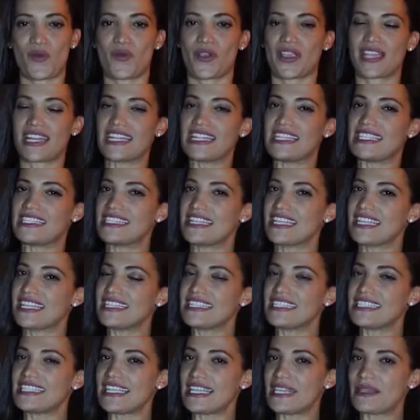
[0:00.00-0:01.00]
We're going to dig
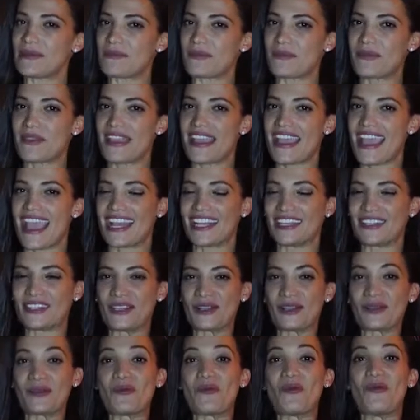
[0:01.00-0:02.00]
in deep and
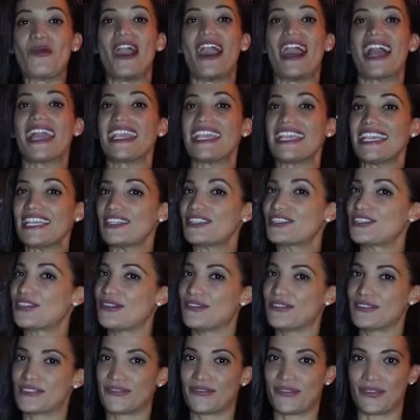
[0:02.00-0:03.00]
learn why he
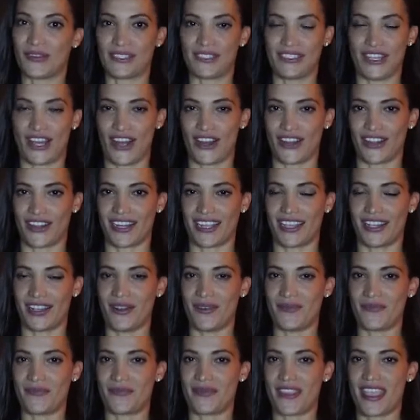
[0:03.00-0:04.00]
chose Fort
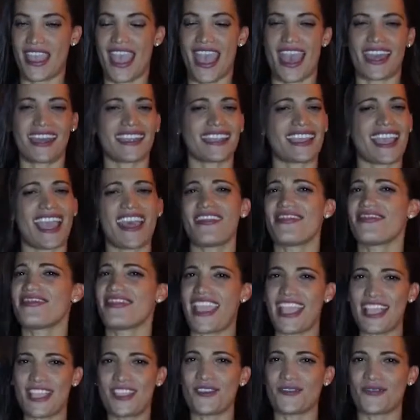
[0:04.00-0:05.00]
Lauderdale. And again,
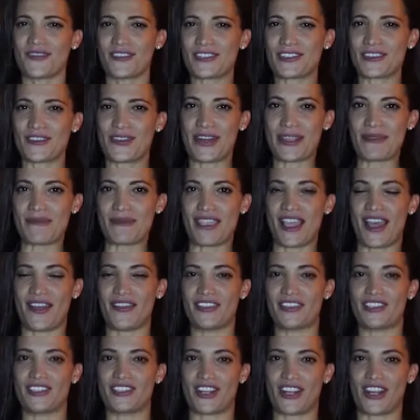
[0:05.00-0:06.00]
thank you for joining me
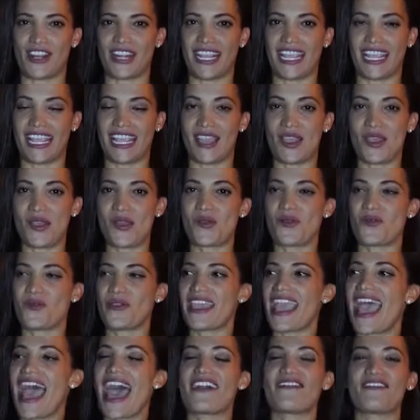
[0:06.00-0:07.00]
on the journey.
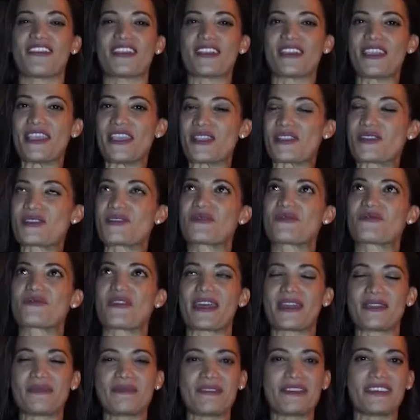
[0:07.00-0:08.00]
We have an
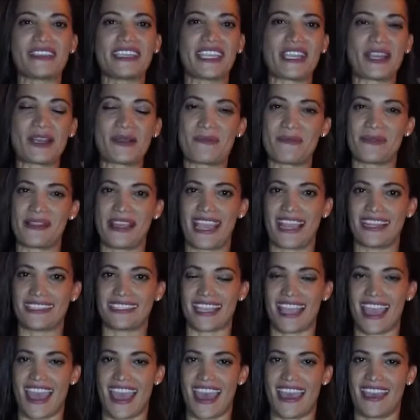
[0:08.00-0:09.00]
incredible year planned
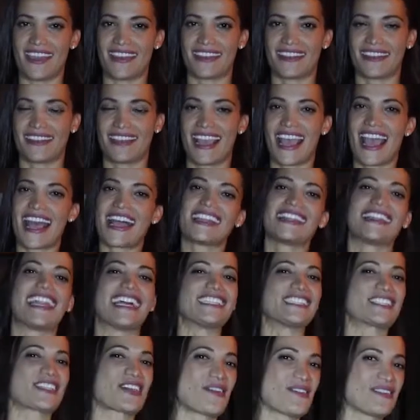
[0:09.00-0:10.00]
ahead.
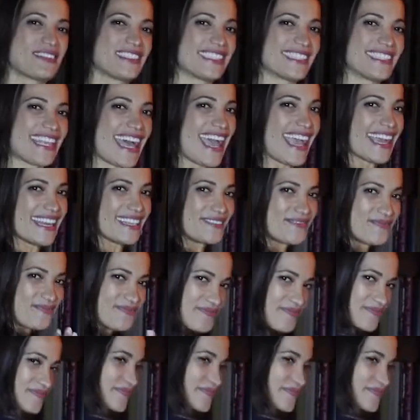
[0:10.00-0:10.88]
Let's go inside.